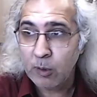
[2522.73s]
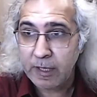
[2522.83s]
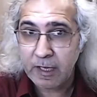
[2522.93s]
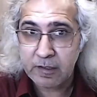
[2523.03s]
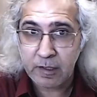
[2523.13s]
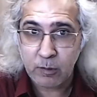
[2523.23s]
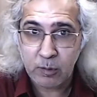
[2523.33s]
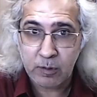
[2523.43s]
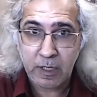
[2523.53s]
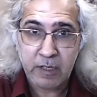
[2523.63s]
at their
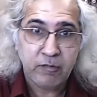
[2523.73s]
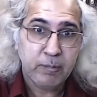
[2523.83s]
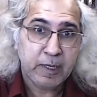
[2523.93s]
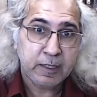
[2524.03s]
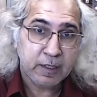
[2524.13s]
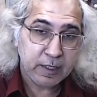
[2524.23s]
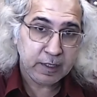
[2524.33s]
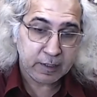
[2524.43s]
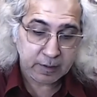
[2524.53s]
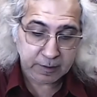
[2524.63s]
own life, by
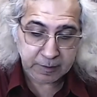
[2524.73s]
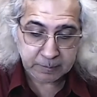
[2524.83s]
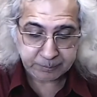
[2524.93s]
critically,